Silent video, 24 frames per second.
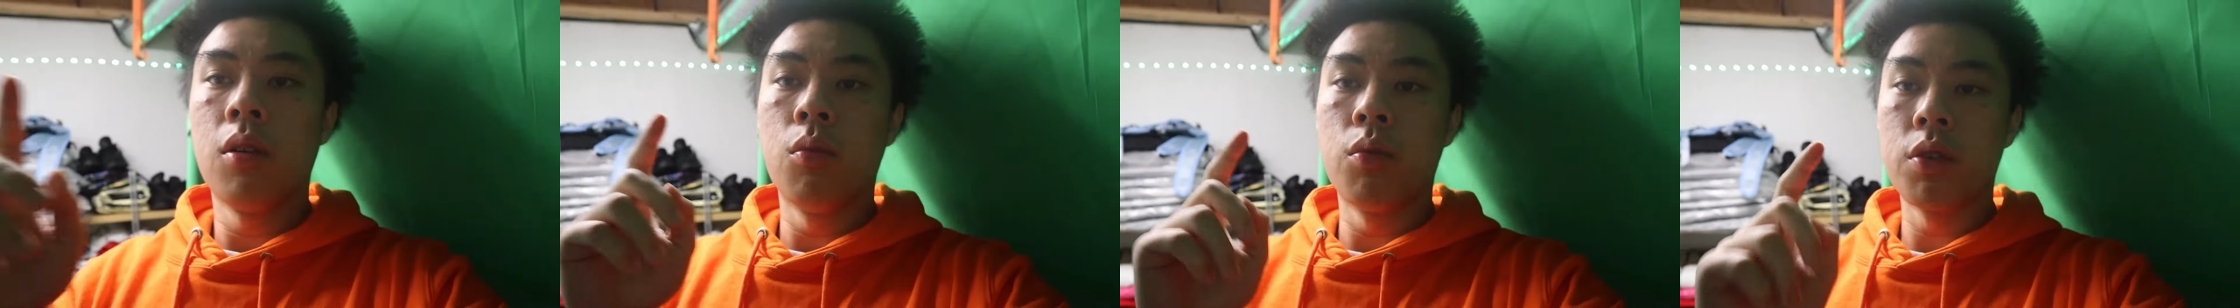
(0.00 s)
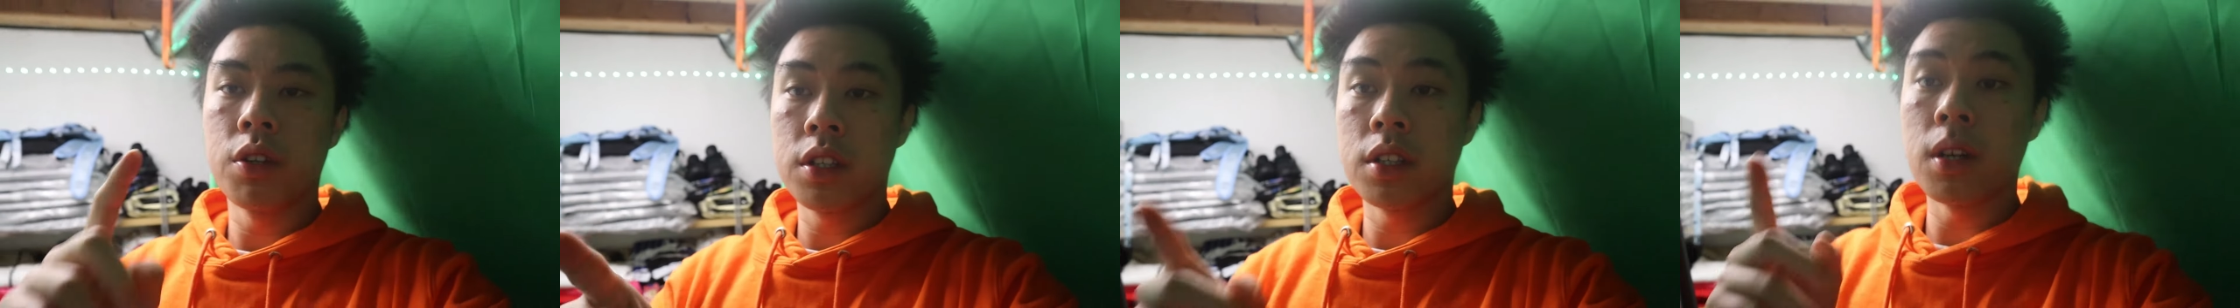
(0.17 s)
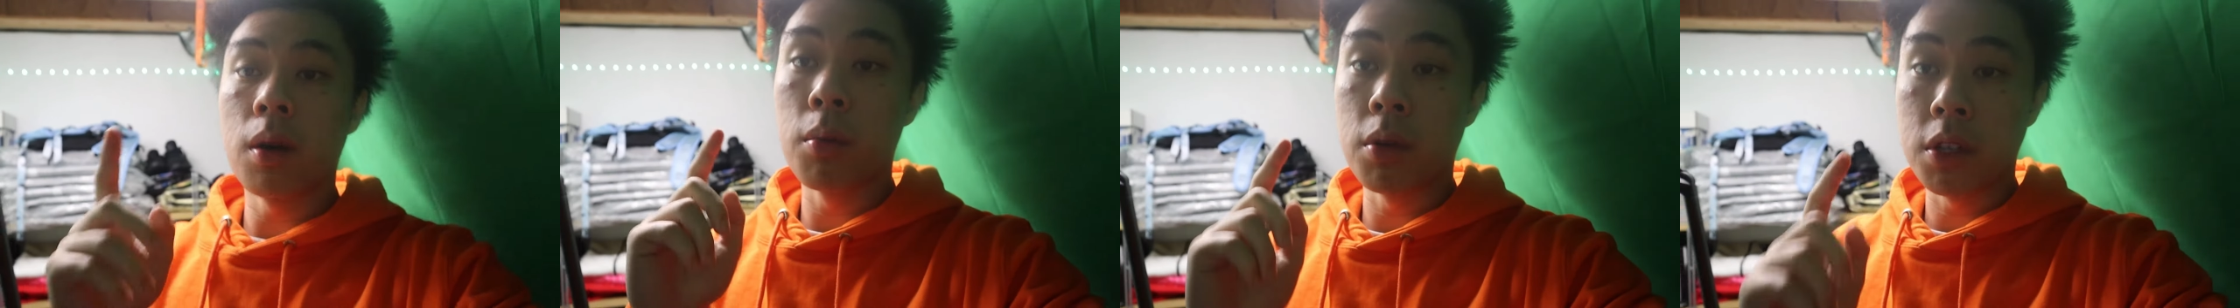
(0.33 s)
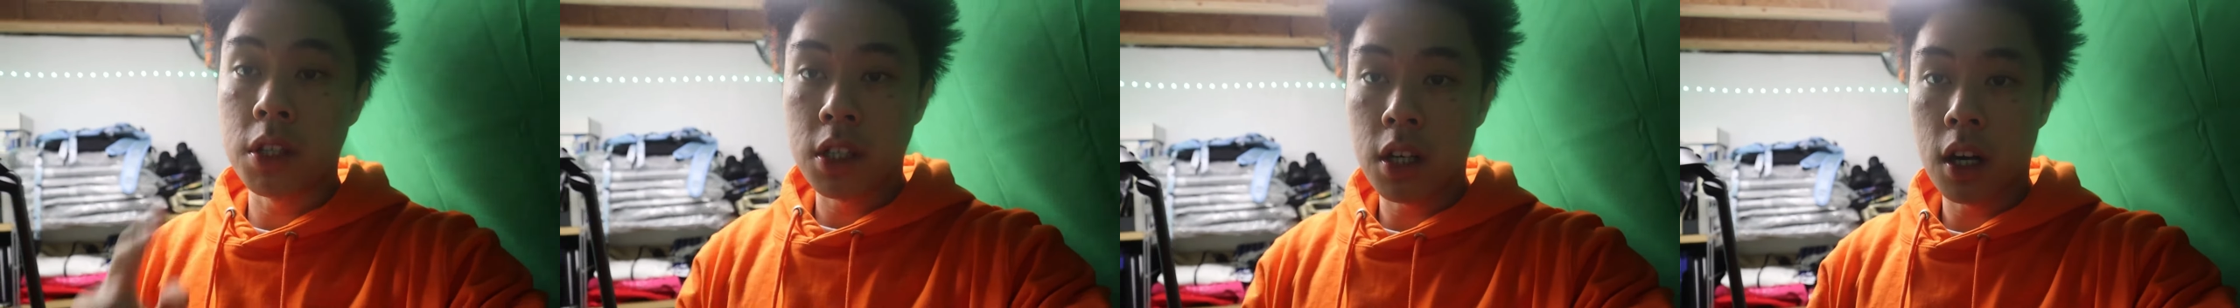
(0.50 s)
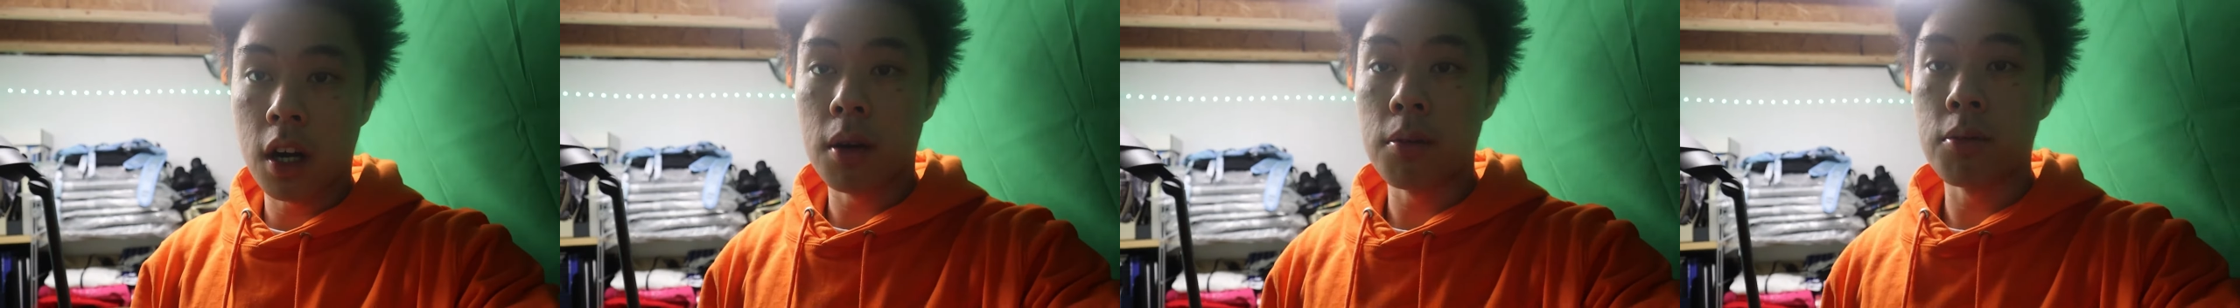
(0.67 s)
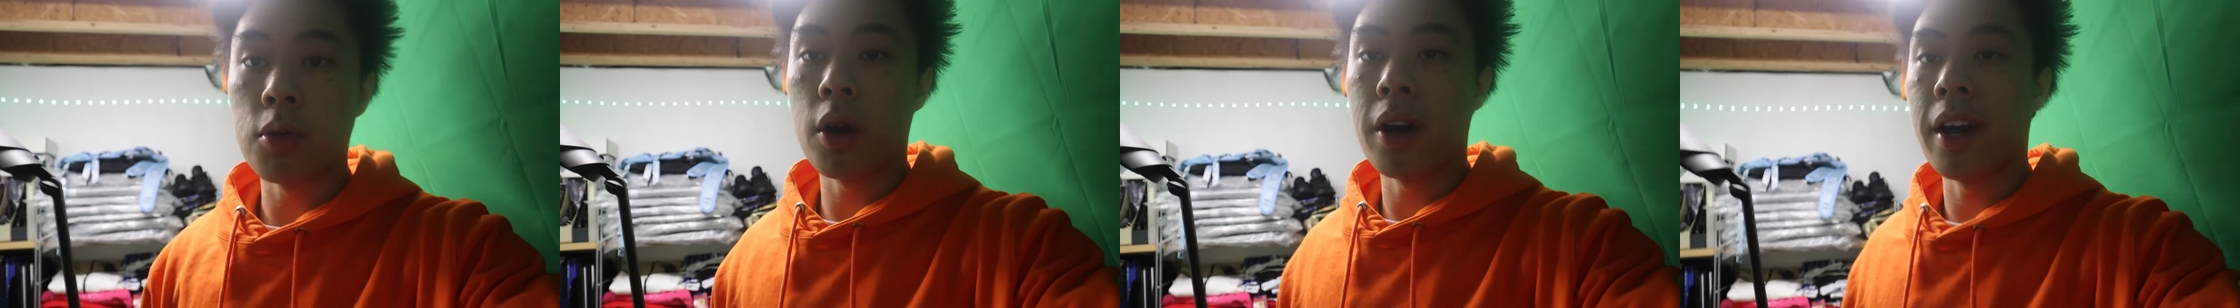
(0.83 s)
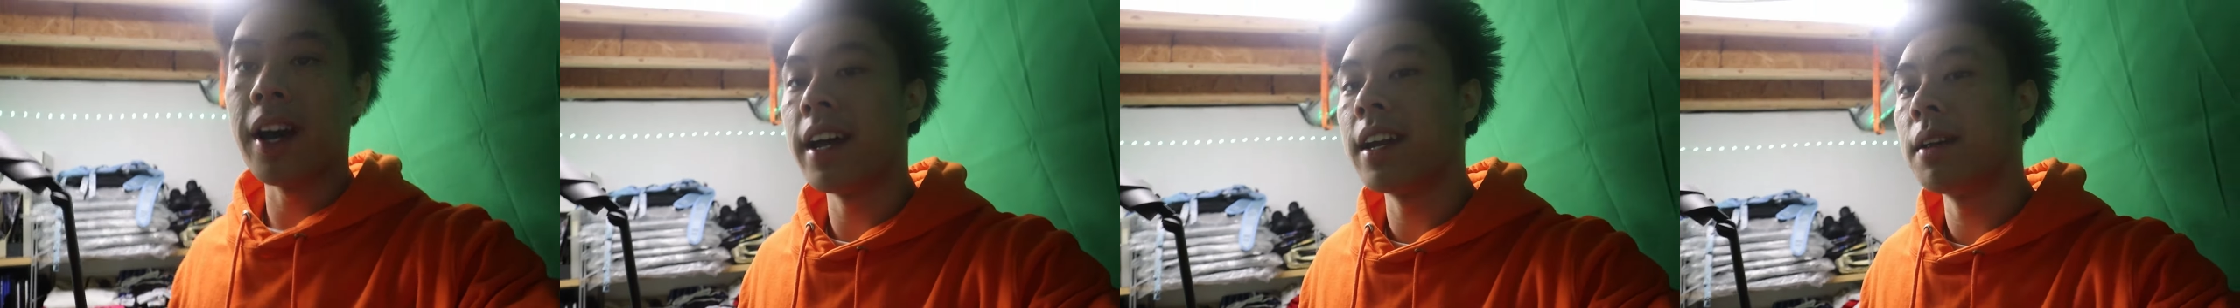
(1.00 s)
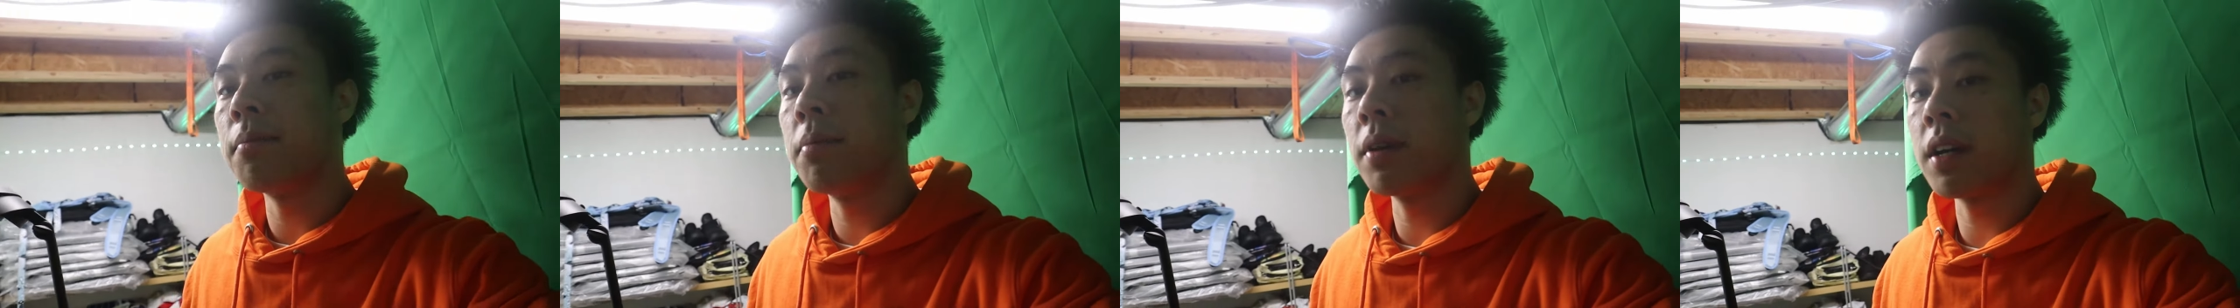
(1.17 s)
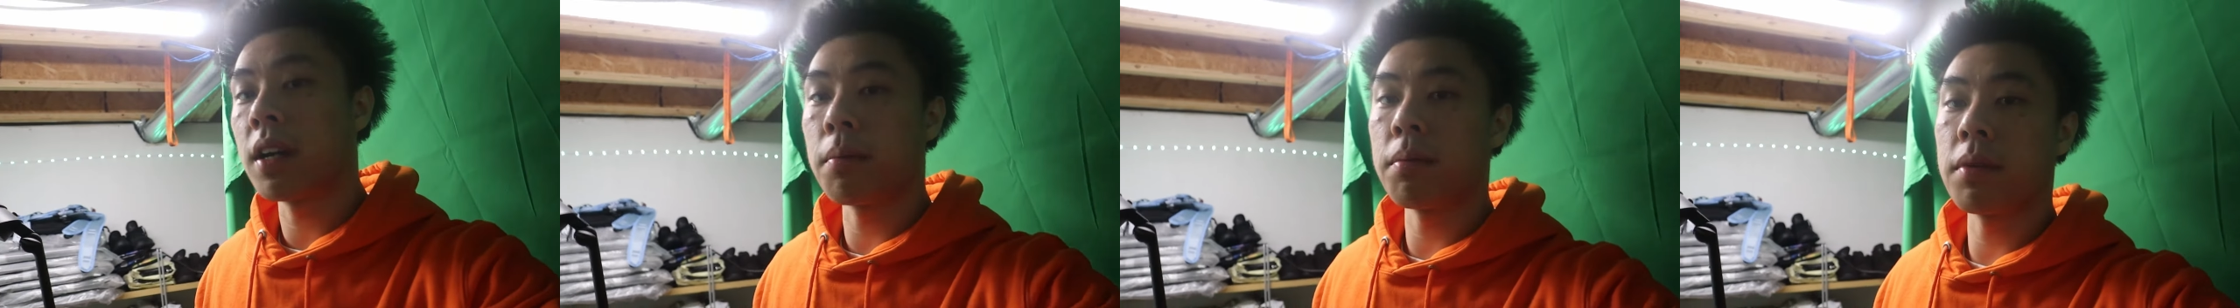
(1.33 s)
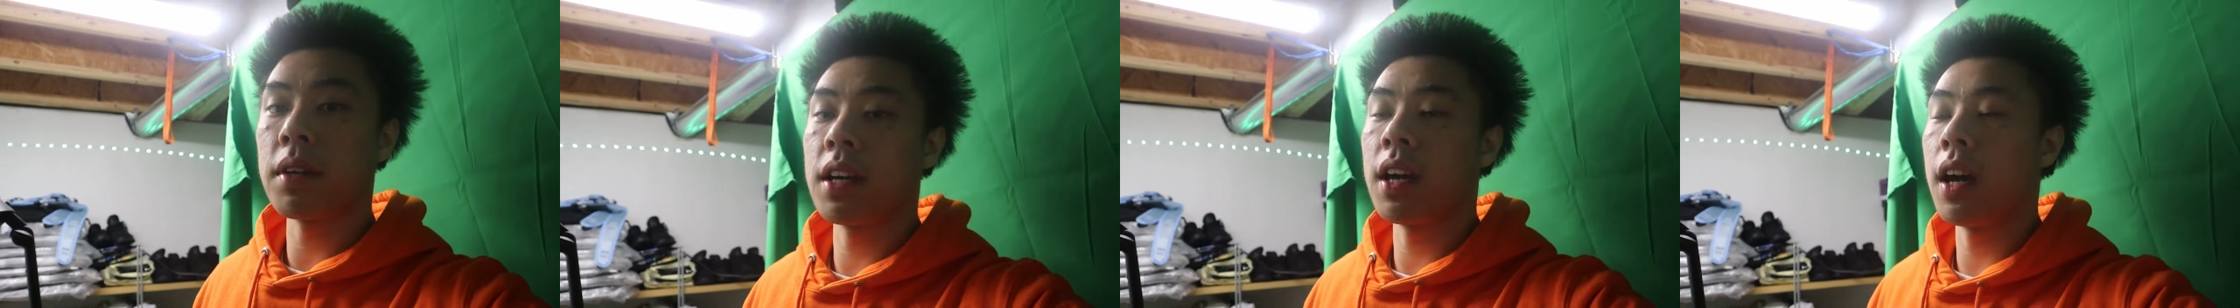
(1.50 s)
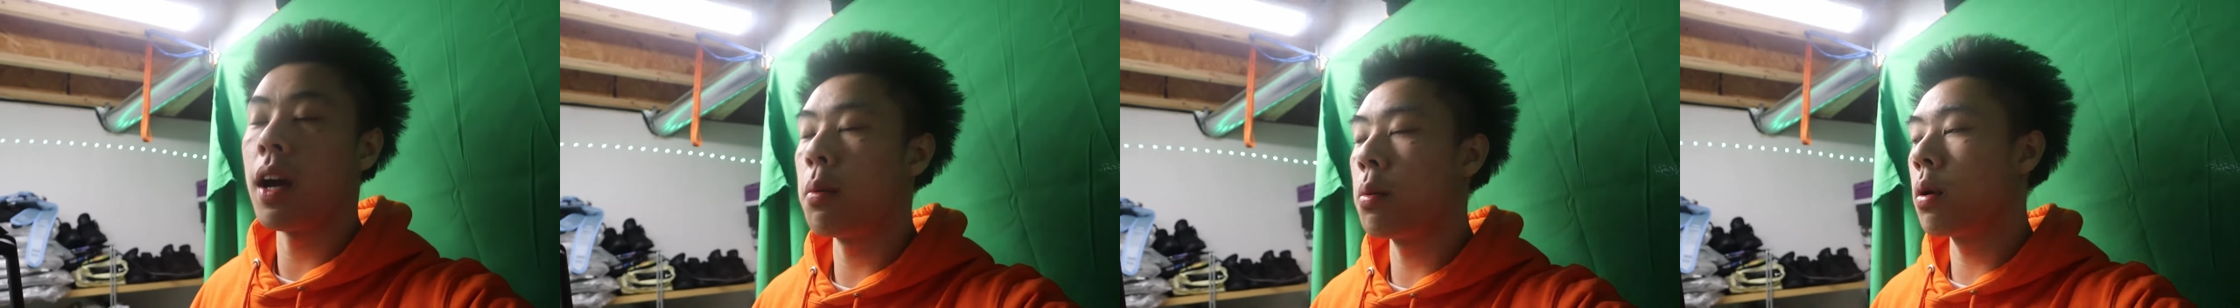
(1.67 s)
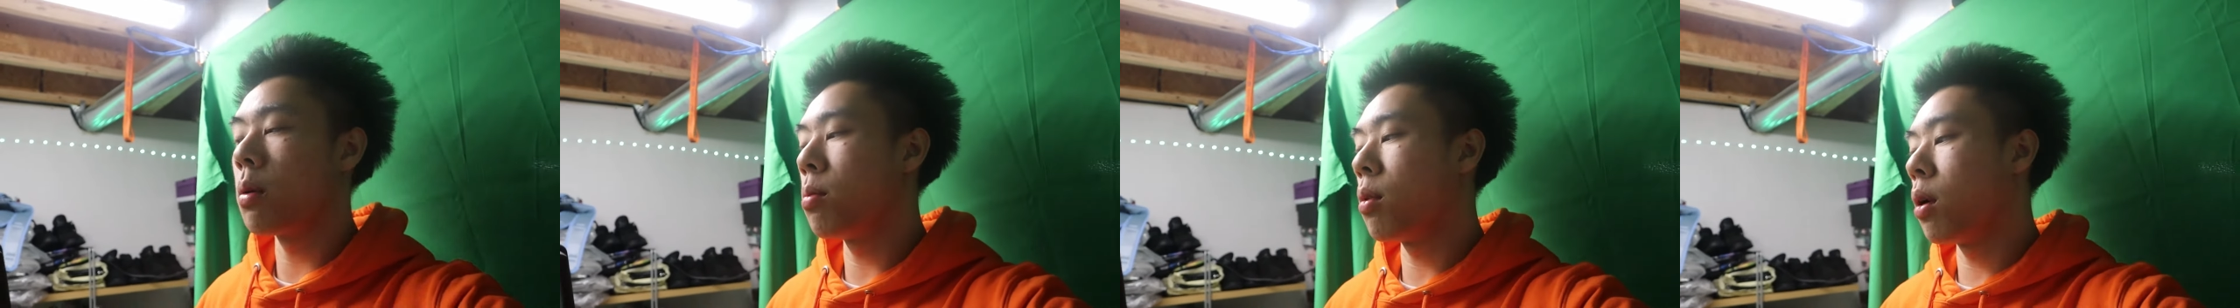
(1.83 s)
What's up with y'all, bro? I had to pick up the
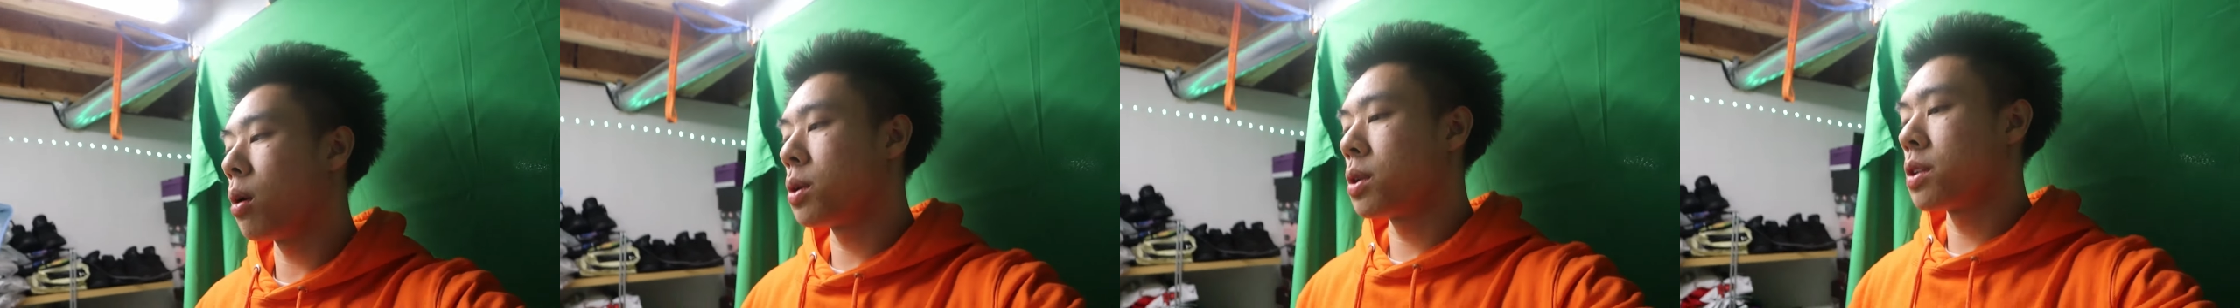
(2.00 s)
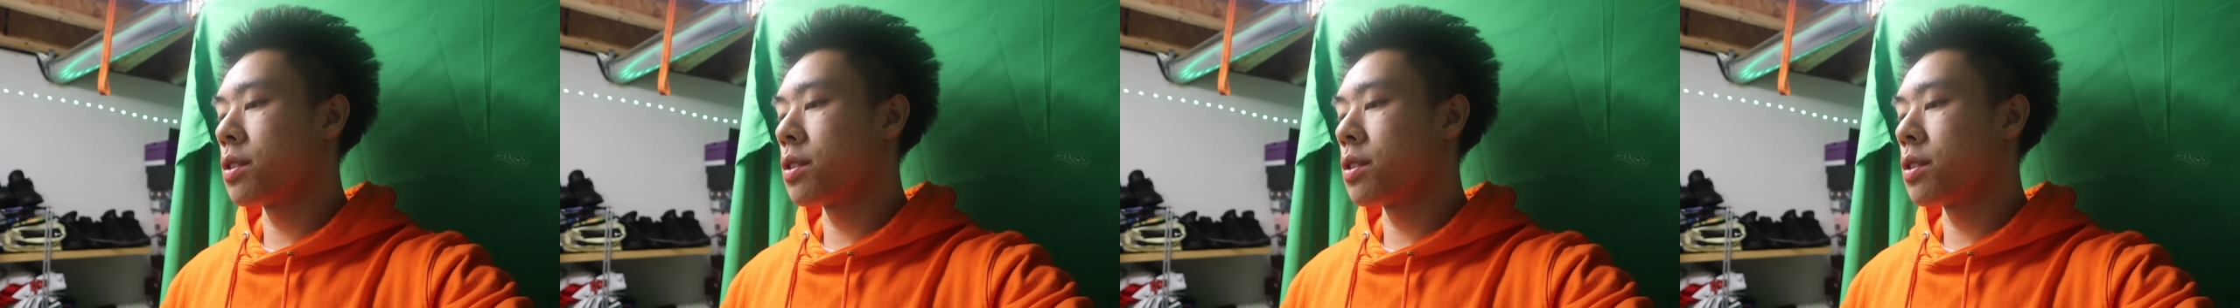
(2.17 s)
camera, bro,